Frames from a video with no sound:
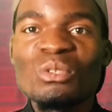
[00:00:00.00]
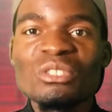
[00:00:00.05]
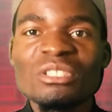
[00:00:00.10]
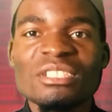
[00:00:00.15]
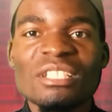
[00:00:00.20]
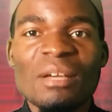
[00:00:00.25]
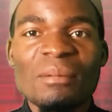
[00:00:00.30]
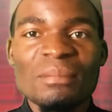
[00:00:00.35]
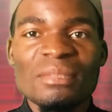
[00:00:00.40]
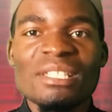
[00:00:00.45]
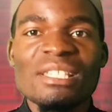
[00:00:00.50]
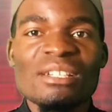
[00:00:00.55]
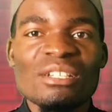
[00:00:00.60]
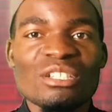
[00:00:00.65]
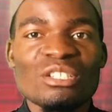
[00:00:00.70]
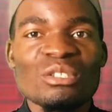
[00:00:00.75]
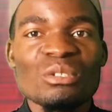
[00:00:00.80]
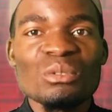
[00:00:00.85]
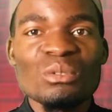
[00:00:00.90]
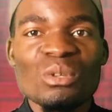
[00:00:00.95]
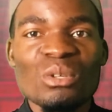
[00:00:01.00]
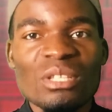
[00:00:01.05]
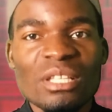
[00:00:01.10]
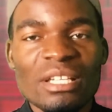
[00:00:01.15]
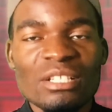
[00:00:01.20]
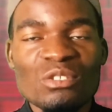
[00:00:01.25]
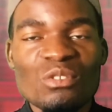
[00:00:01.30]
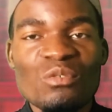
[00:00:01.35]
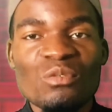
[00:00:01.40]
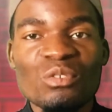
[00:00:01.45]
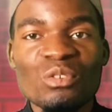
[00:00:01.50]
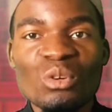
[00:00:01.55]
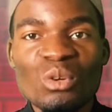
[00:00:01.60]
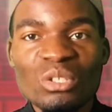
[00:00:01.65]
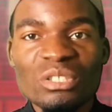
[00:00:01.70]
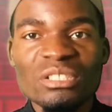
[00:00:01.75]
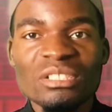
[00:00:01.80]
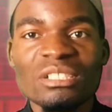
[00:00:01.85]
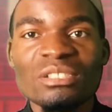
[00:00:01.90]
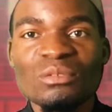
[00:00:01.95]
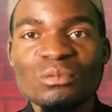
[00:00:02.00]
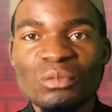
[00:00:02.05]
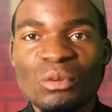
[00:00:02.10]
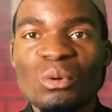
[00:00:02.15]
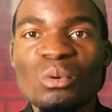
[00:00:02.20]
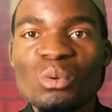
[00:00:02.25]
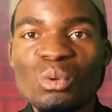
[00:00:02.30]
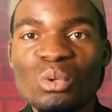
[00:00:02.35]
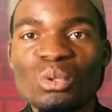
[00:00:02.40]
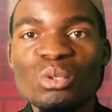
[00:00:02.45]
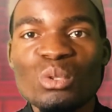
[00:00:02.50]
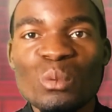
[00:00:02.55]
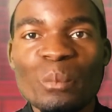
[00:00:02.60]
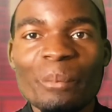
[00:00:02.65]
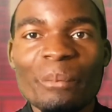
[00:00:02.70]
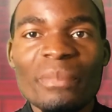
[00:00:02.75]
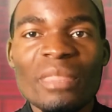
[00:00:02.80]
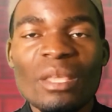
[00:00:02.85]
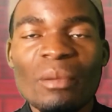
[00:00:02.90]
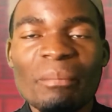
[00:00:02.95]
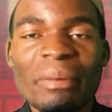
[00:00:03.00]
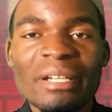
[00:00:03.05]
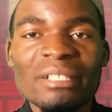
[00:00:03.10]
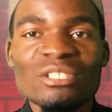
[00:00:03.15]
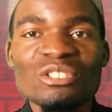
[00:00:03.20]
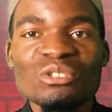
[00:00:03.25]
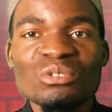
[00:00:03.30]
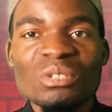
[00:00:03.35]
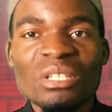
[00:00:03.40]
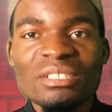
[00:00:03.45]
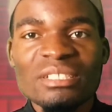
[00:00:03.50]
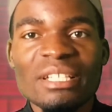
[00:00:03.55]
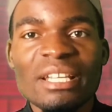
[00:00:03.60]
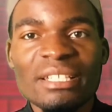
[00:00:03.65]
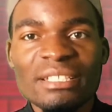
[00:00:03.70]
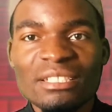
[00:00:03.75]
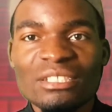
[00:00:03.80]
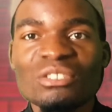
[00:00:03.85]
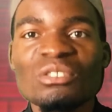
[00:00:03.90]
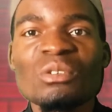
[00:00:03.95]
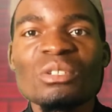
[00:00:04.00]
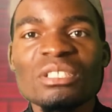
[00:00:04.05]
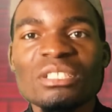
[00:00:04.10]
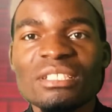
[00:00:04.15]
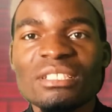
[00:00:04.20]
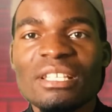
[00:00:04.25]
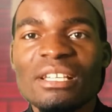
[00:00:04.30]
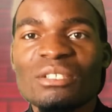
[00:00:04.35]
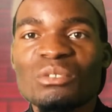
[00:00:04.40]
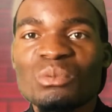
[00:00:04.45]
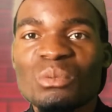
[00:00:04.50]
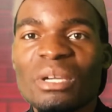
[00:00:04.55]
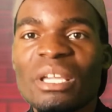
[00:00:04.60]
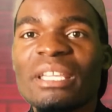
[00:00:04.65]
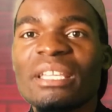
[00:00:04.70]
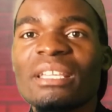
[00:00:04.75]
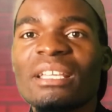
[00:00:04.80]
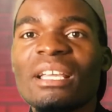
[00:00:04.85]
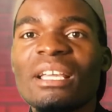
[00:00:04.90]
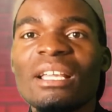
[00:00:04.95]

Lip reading: something, you know that you've lost it for good. But Swaziland is not in that way.